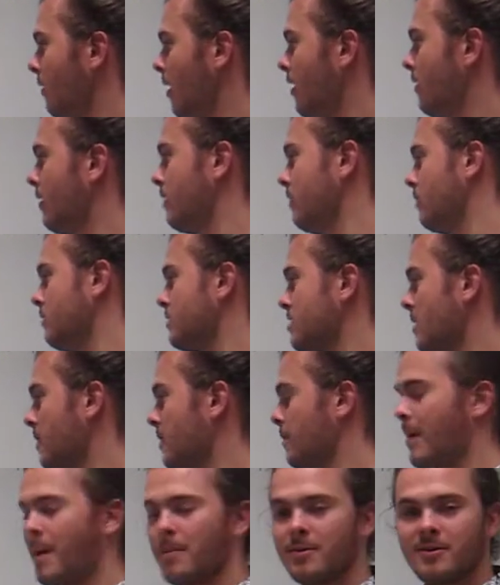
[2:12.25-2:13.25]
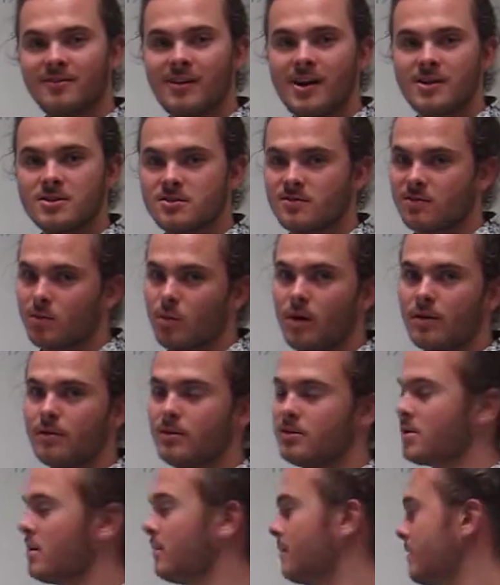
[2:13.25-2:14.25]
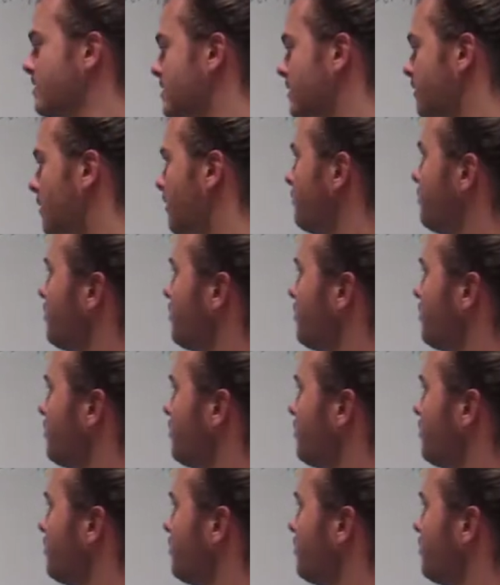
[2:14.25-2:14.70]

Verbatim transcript: and then the sum of the proper divisors of 1 is going to be 0.